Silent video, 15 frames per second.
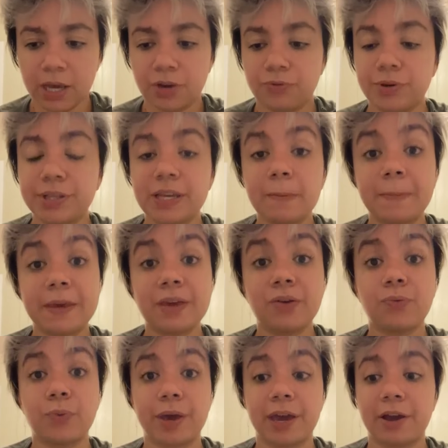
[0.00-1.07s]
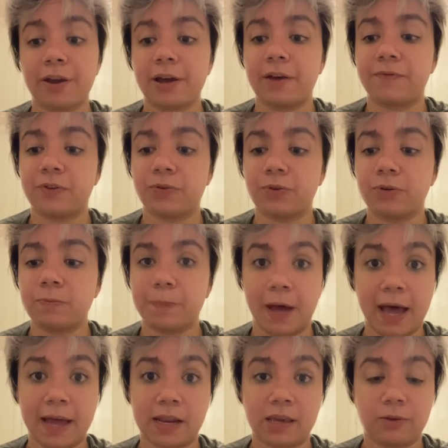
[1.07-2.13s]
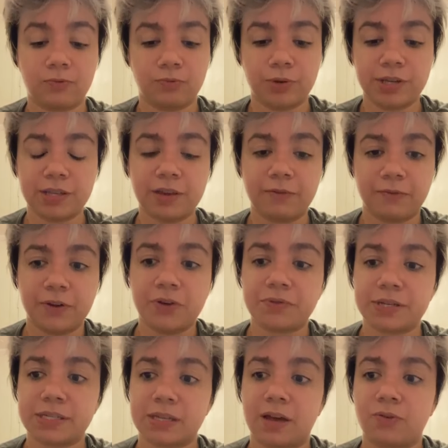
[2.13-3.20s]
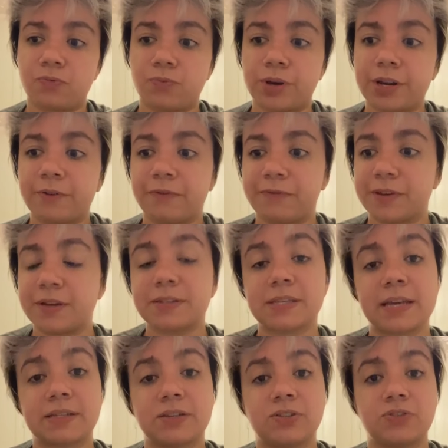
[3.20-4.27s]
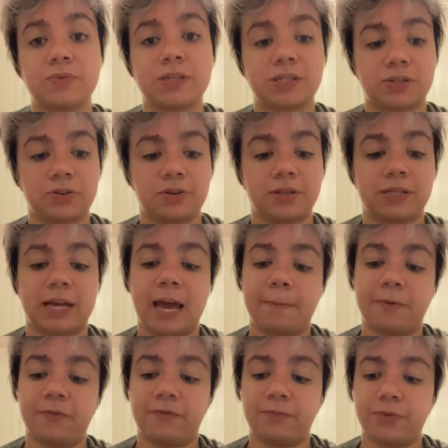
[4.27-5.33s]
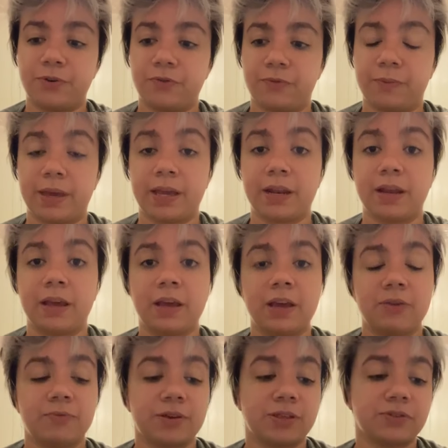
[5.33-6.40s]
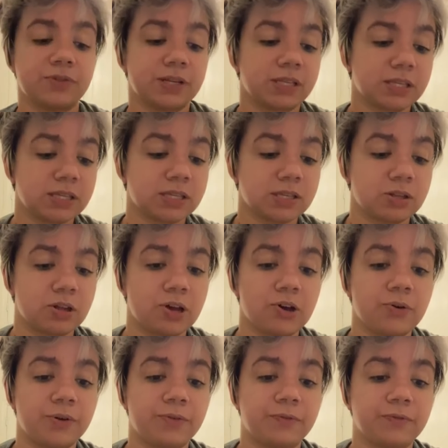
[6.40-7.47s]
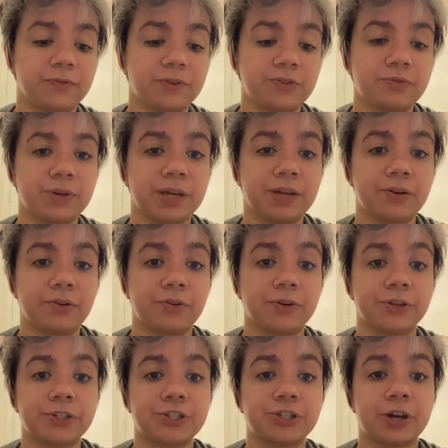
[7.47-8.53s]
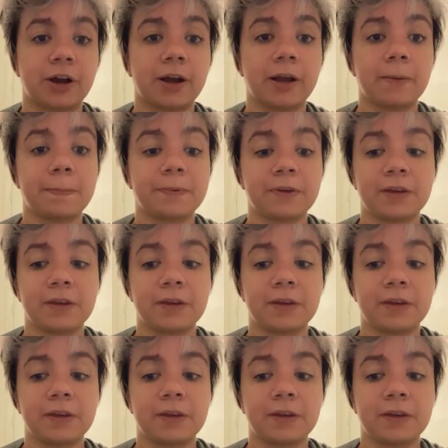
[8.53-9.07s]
Really be aware of your own body. Really focus on what it feels like to do a certain type of movement, whether it's slow and fluid or sharp.